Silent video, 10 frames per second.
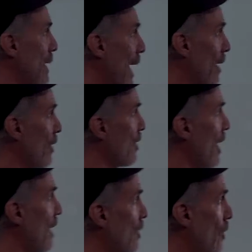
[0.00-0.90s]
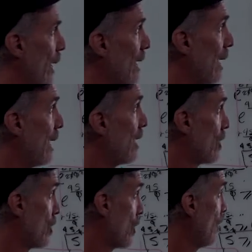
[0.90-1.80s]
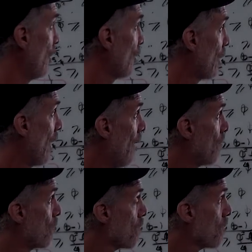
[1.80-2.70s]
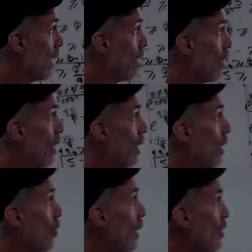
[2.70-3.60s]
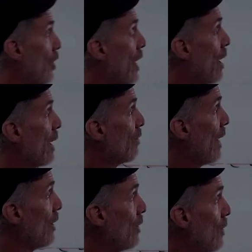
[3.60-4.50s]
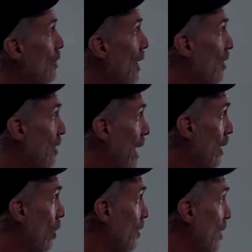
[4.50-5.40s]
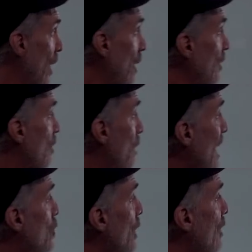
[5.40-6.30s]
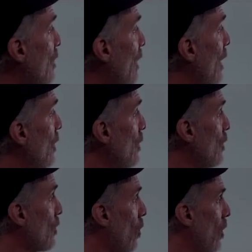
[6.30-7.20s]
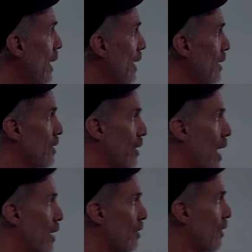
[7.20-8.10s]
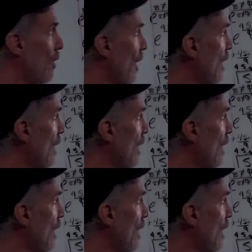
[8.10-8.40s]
lengths, as Dirichlet integers, quaternionic values as the icosions, matrix values correlated to Coxeter's